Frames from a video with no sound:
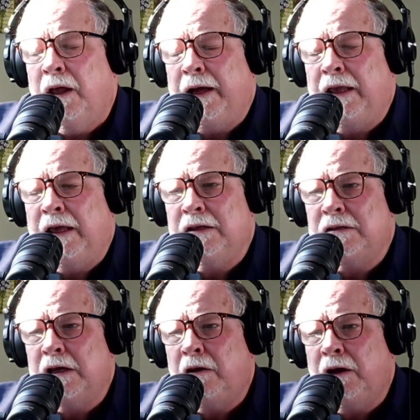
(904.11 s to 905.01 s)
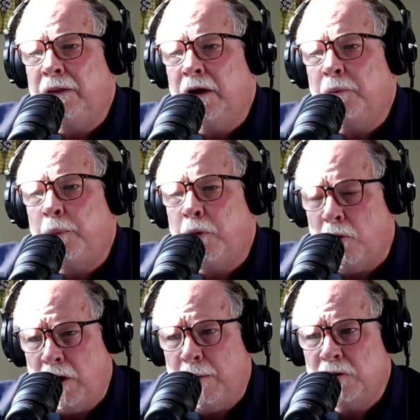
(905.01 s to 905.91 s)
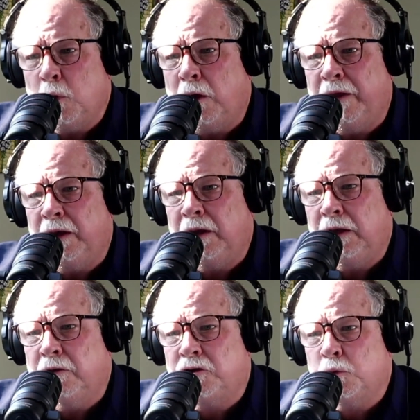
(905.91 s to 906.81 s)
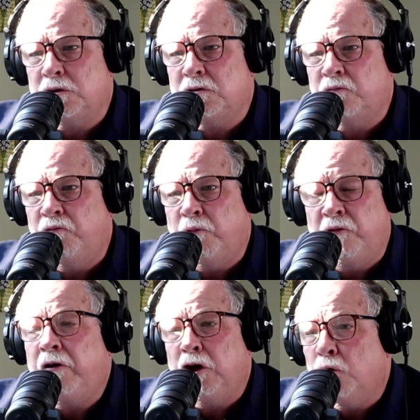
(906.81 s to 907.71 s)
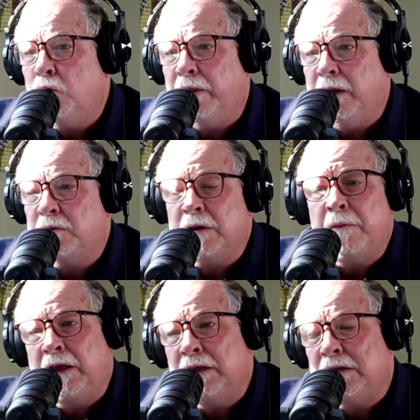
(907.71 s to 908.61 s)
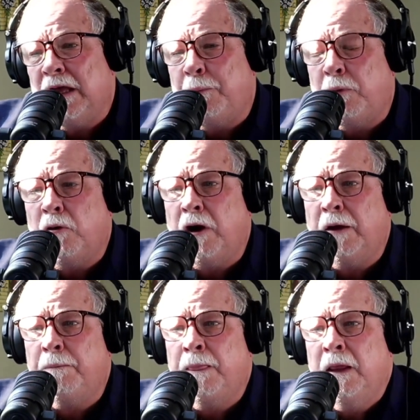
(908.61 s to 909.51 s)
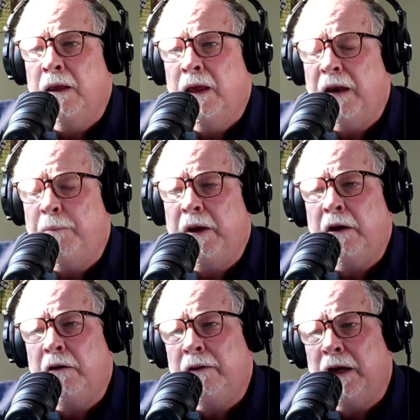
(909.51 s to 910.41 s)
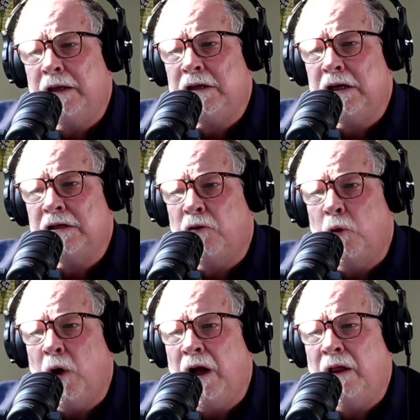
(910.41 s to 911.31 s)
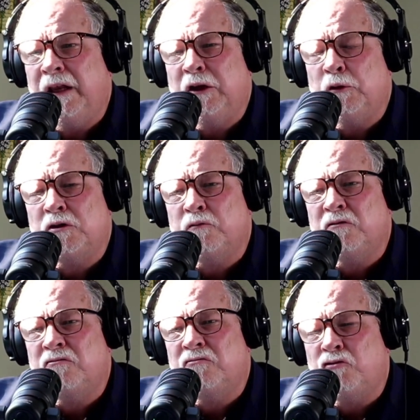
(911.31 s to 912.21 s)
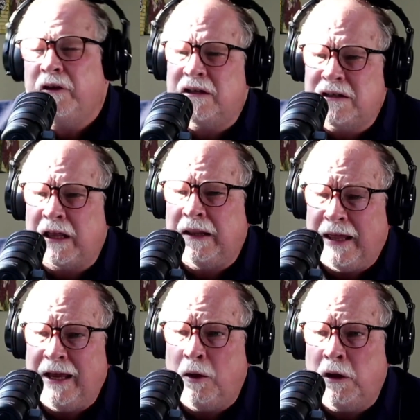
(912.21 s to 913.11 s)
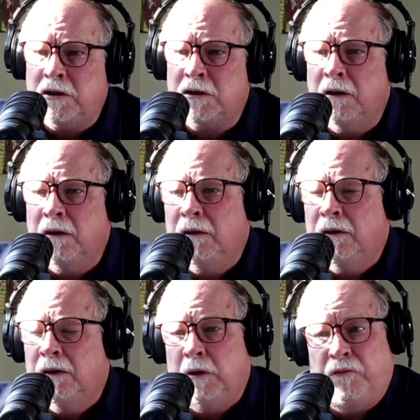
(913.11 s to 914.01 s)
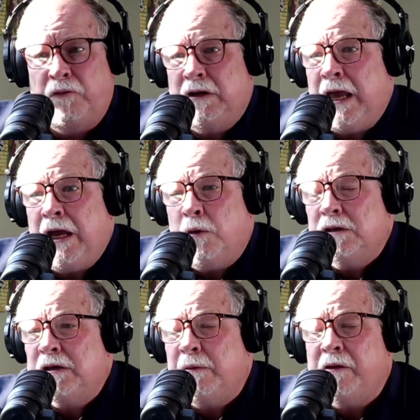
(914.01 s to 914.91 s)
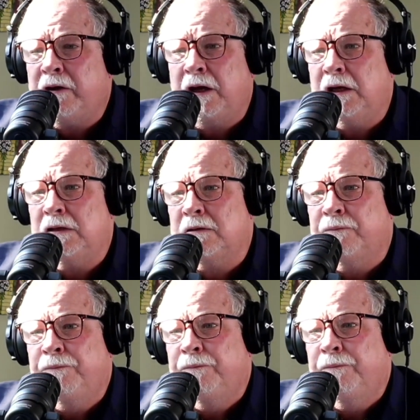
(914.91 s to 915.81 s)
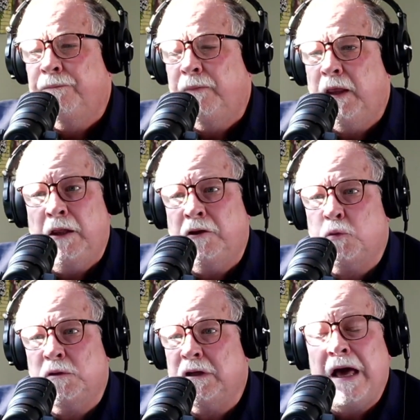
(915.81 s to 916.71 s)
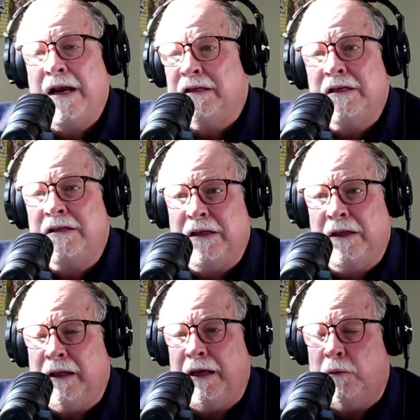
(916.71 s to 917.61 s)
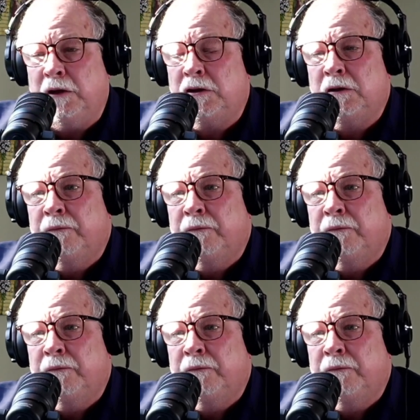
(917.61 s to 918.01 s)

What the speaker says: kids there in the program as well that English was very new to them. Some of the kids in that program had been here in the United States for a while, and English was truly a second language. Yeah. But for Diego and some of the other kids, English was a non-existent language.